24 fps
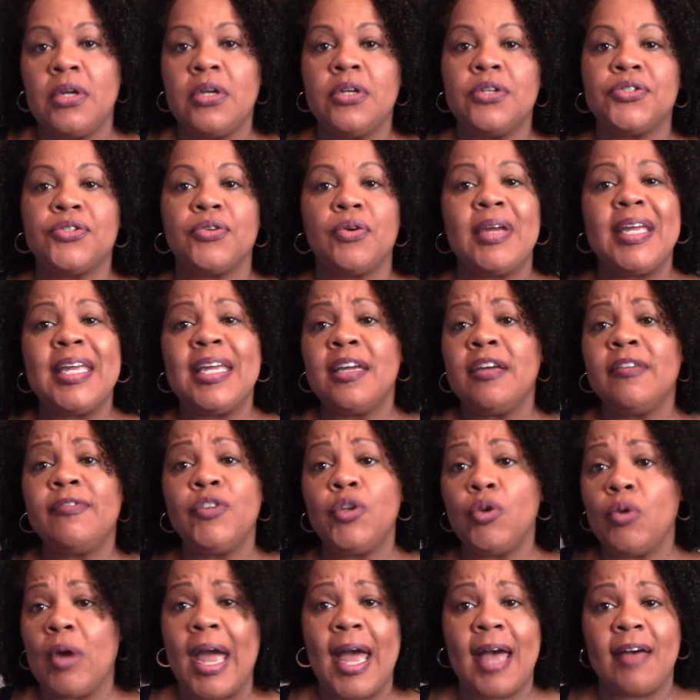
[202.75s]
So if
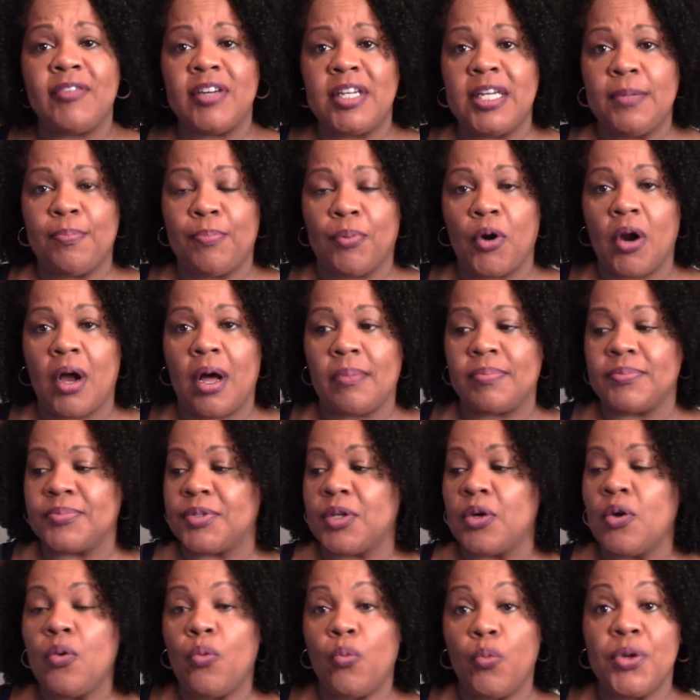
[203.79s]
you have any
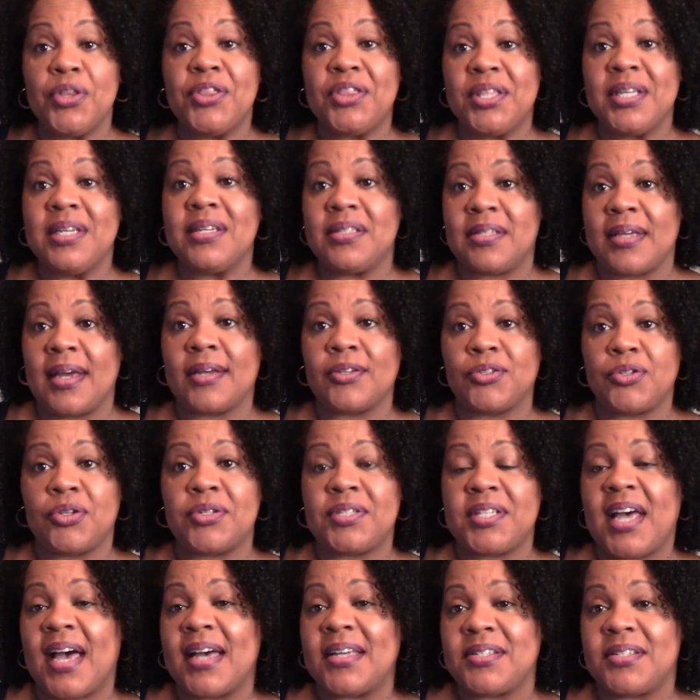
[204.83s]
problems with these
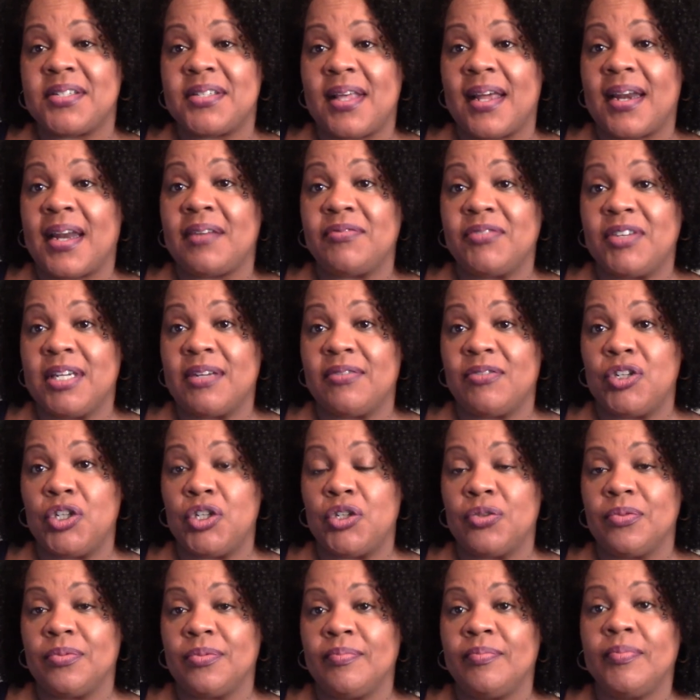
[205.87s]
exercises that I've given
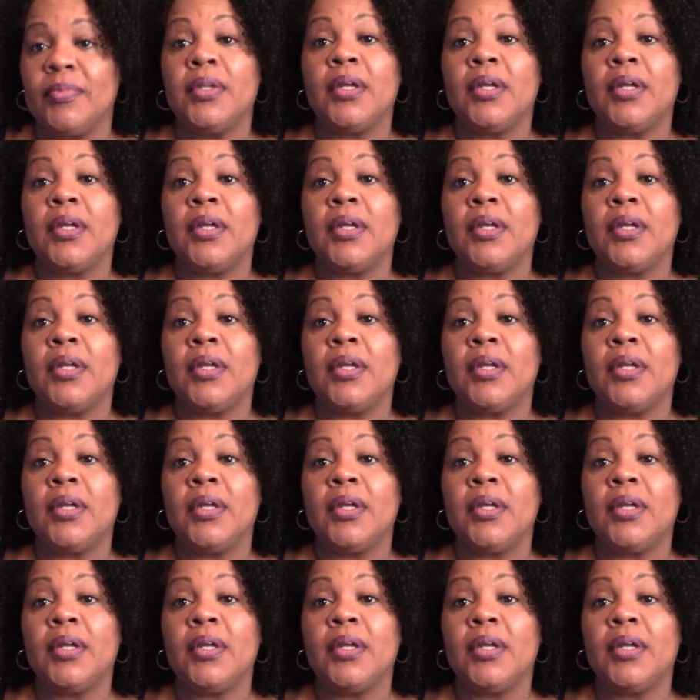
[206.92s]
you,